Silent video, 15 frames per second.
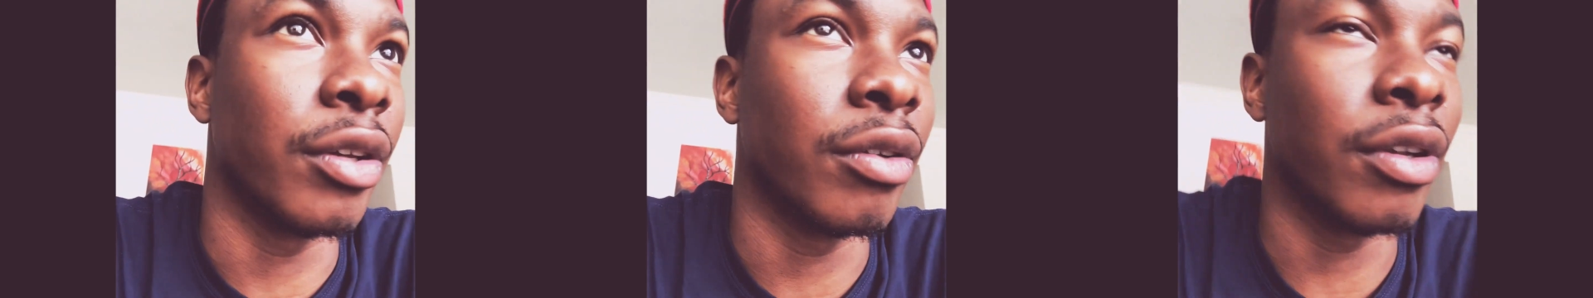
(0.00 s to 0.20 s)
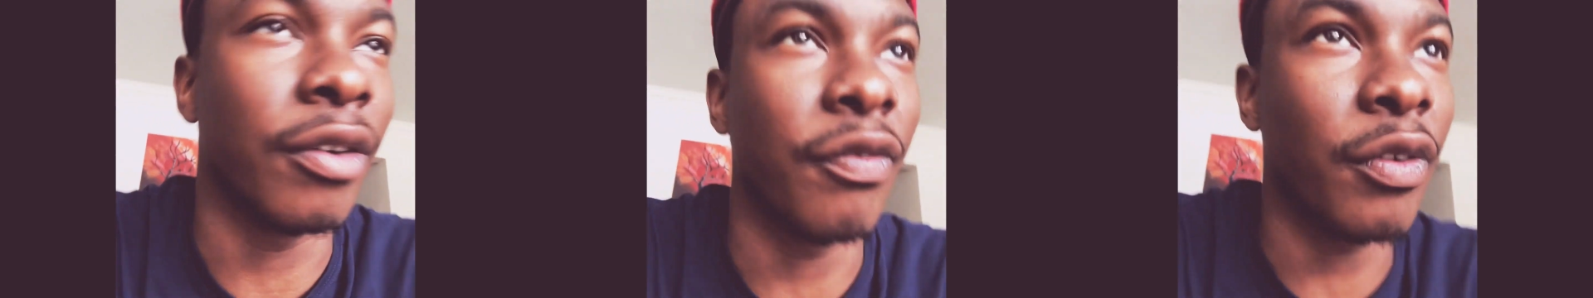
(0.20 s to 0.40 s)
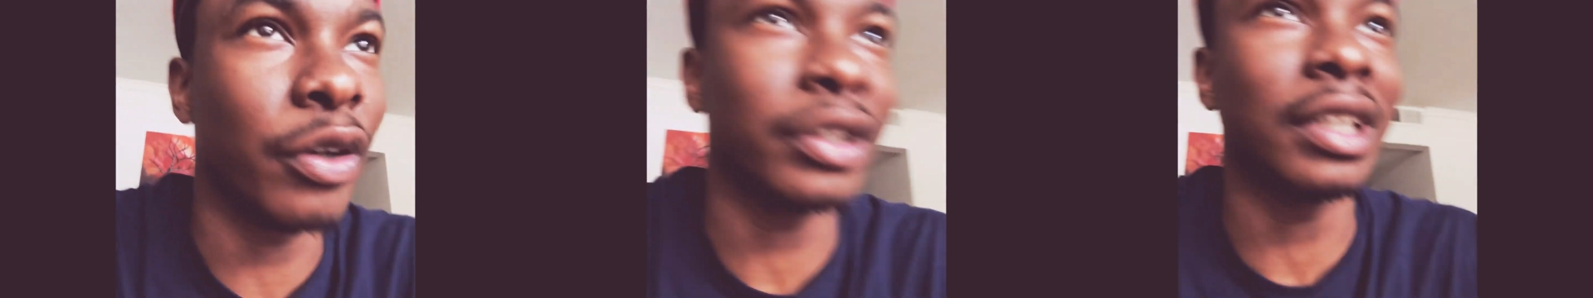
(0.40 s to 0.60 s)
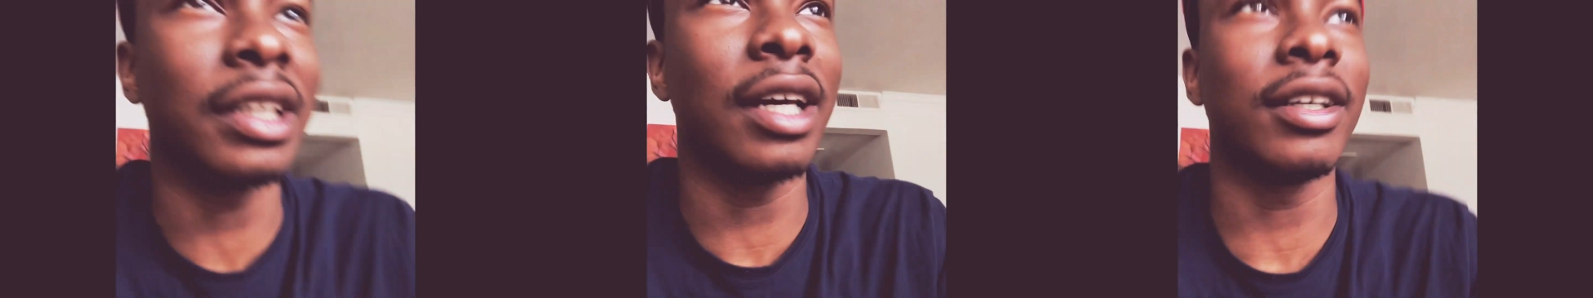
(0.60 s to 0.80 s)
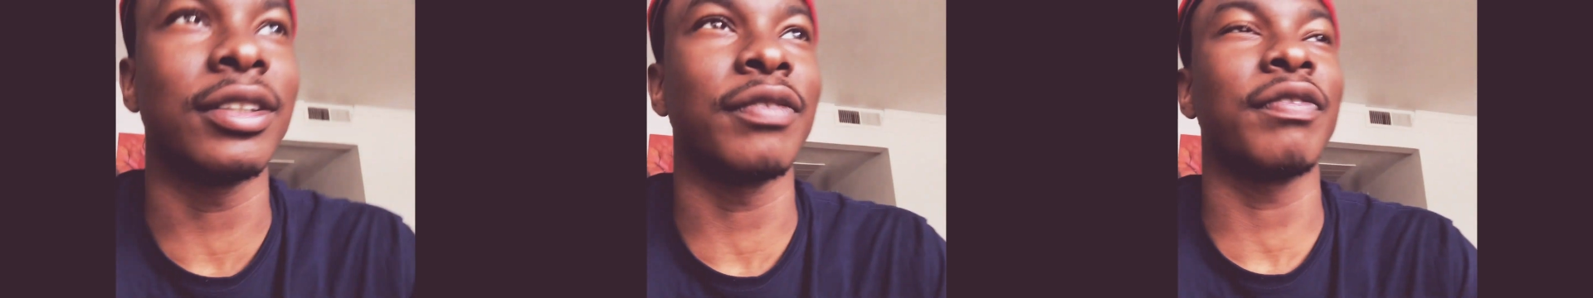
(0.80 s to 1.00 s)
Your first
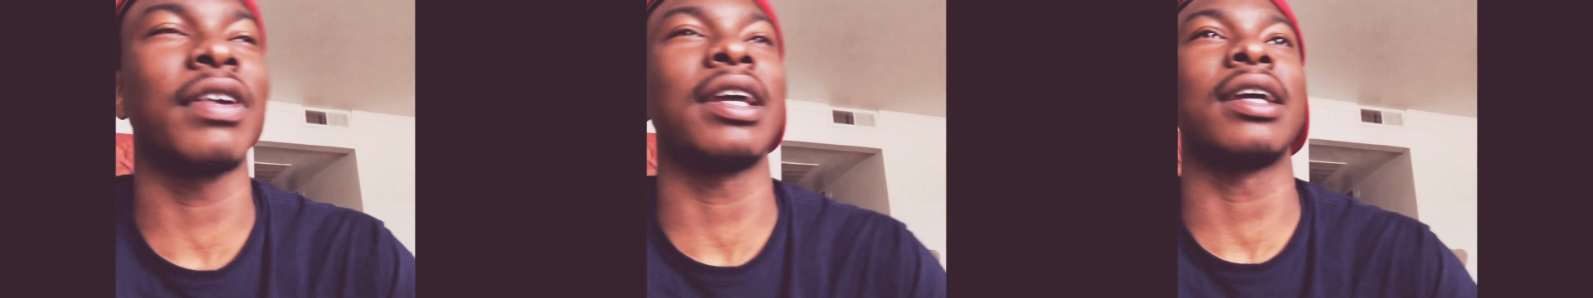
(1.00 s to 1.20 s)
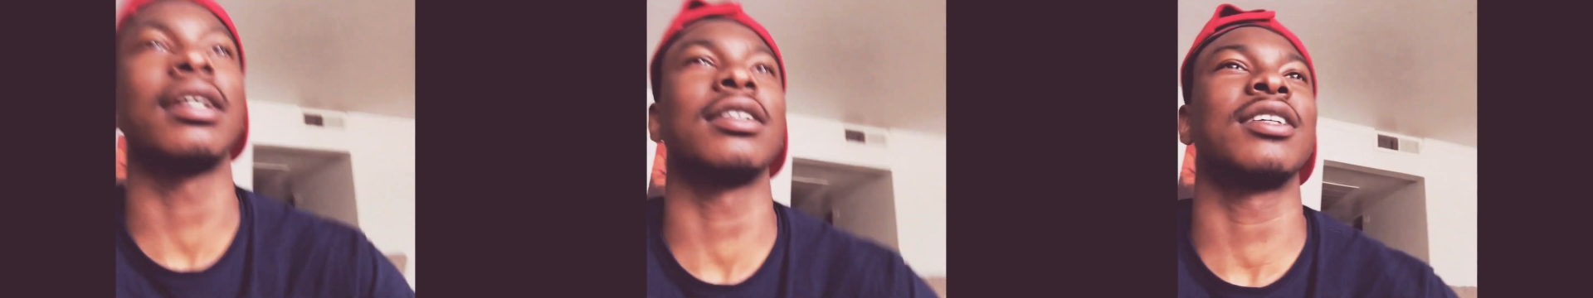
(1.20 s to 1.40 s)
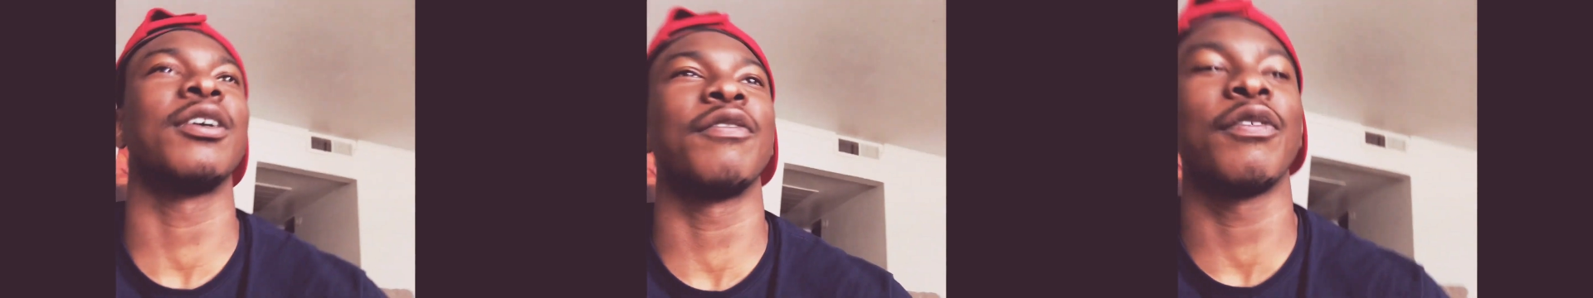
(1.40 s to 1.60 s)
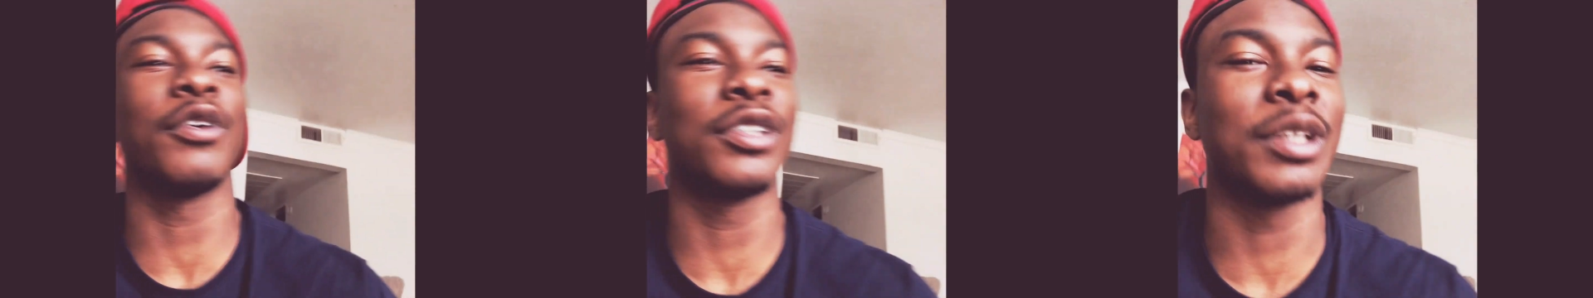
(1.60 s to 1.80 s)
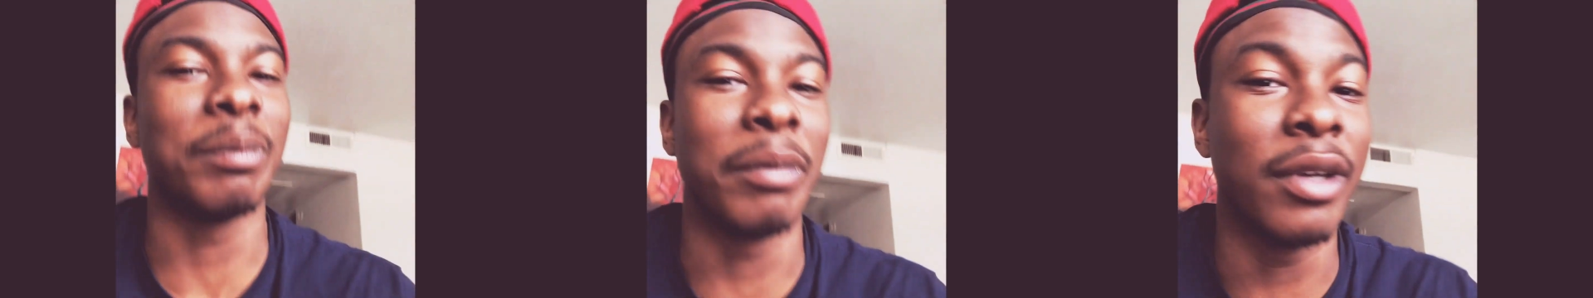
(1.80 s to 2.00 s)
1,000 fans, your
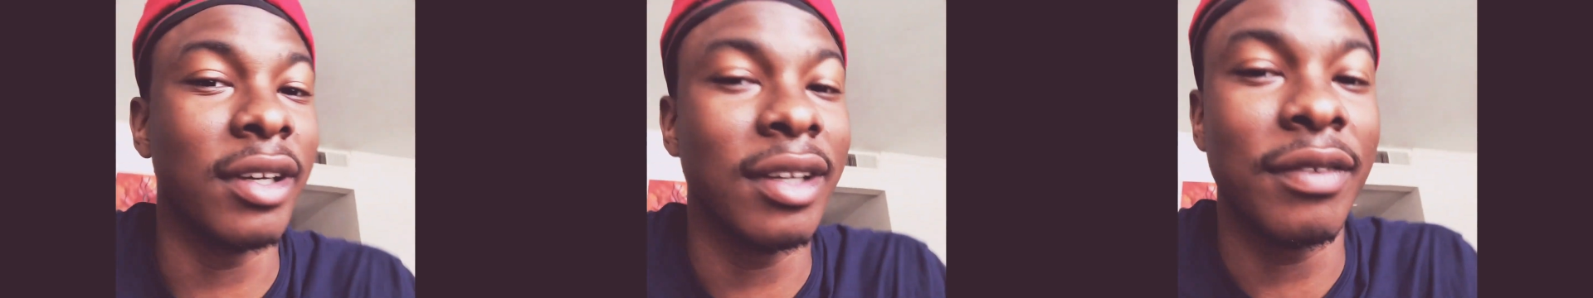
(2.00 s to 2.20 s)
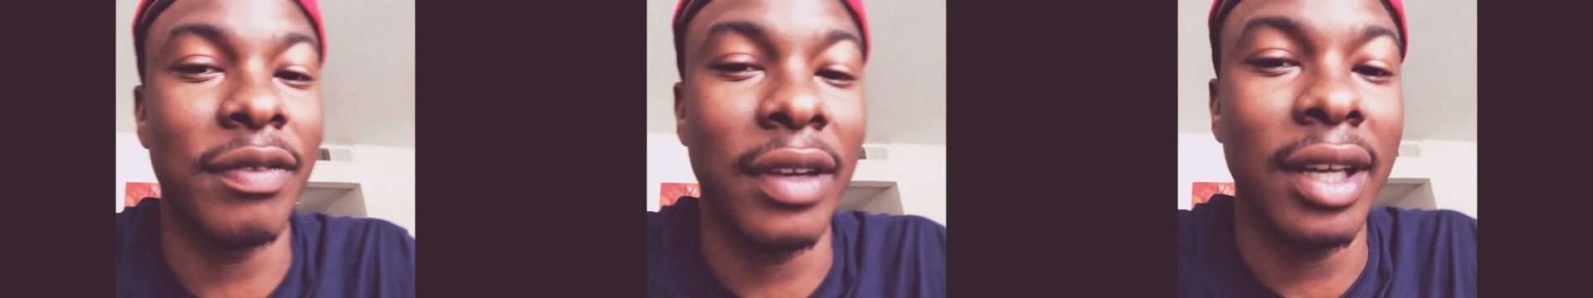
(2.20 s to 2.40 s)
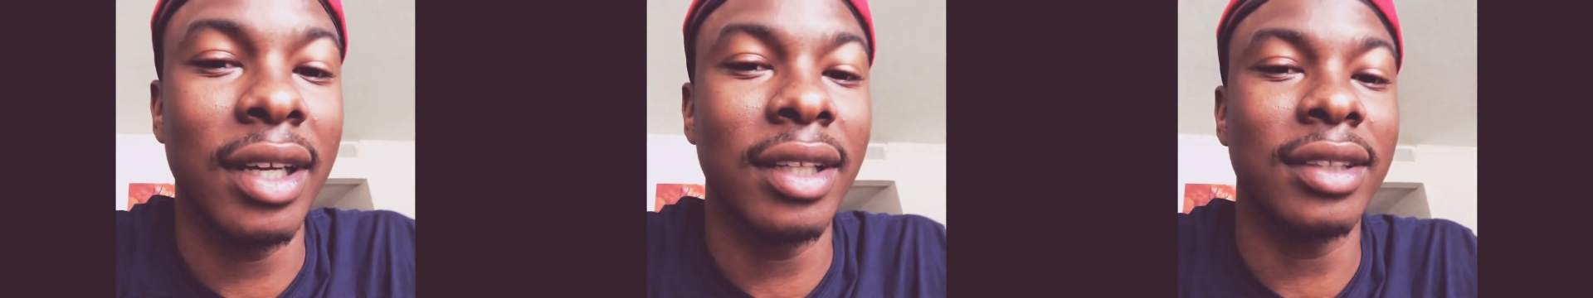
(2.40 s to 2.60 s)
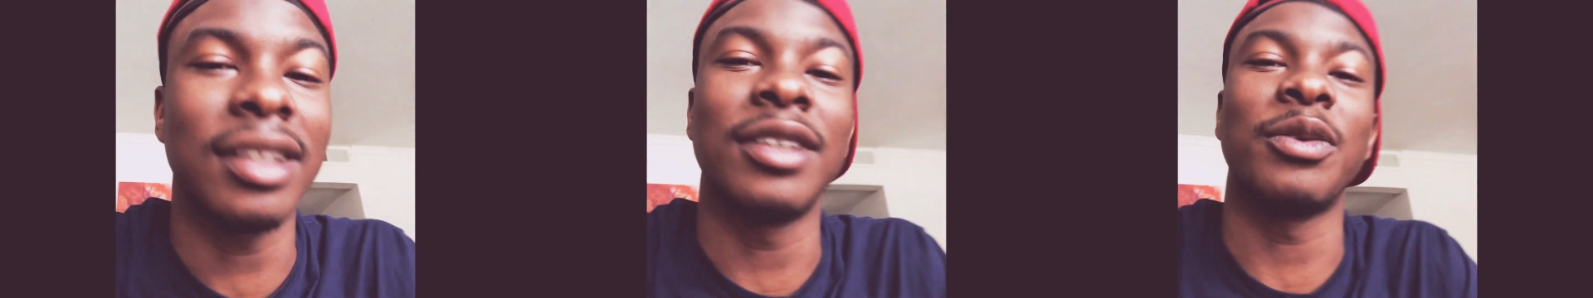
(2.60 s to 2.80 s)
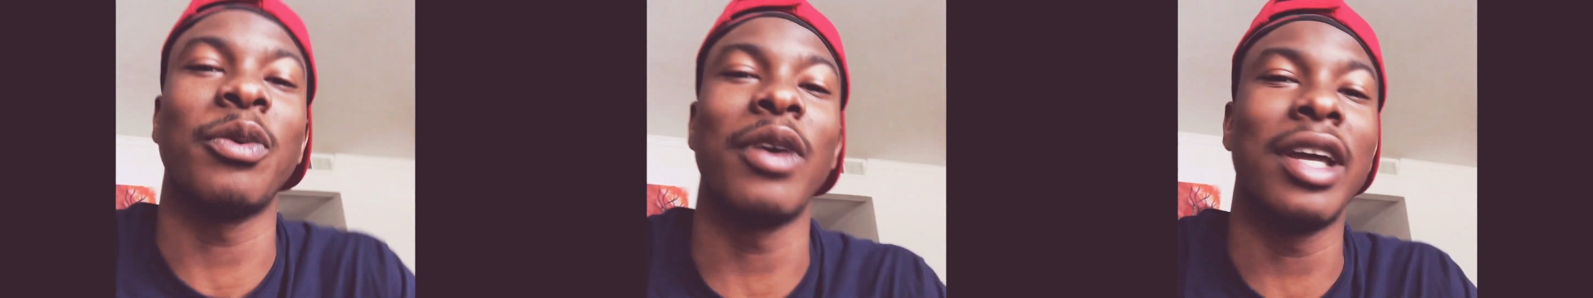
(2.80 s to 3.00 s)
first 1,000,000 fans is
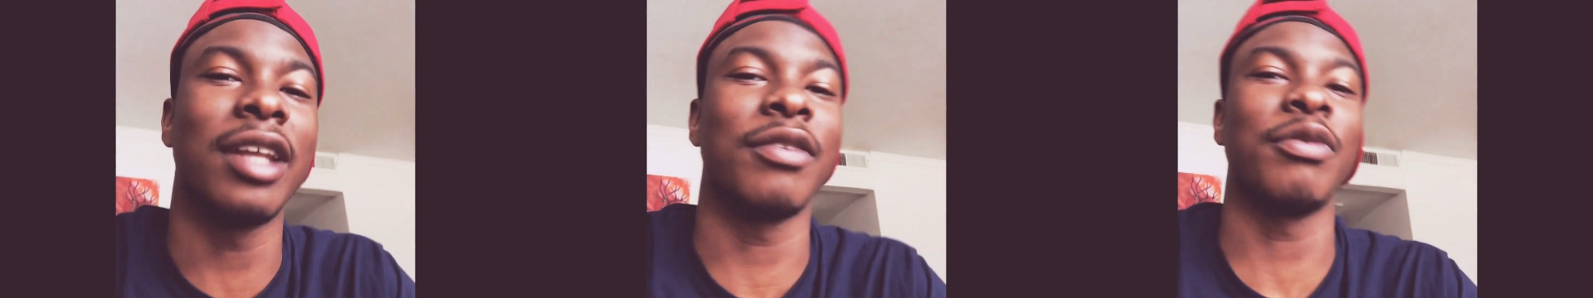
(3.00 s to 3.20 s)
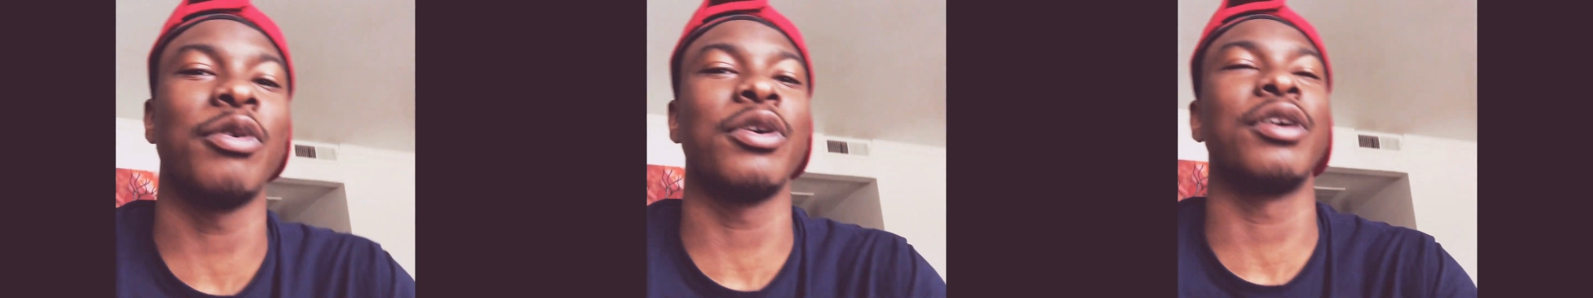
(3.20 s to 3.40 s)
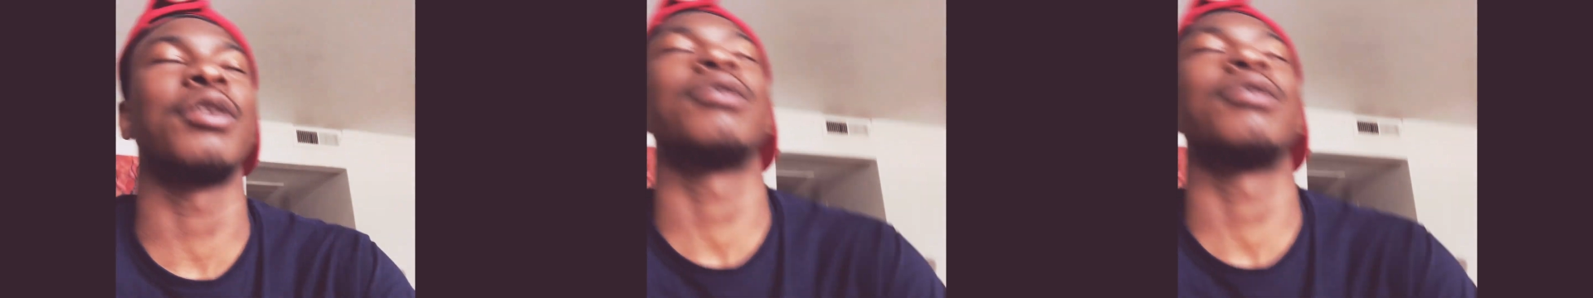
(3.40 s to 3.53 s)
waiting for you.